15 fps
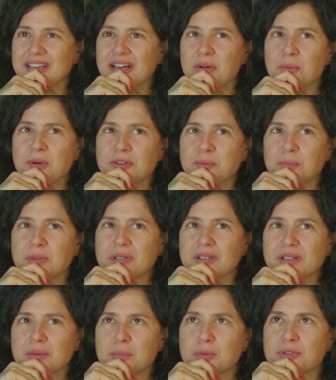I was
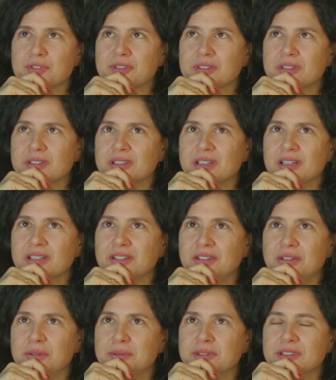playing in Brazil, and
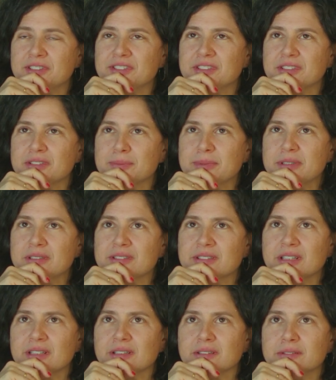you were listening to me in
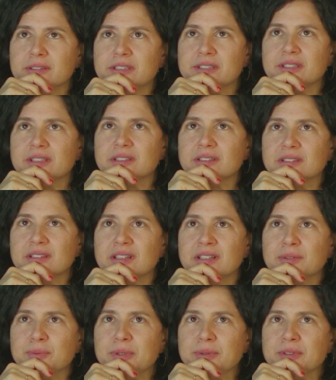St. Louis,
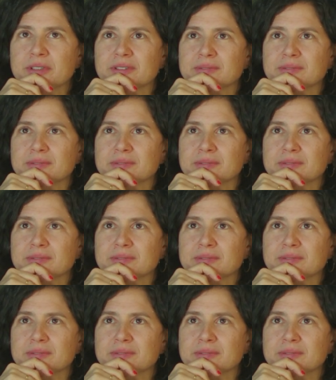and we were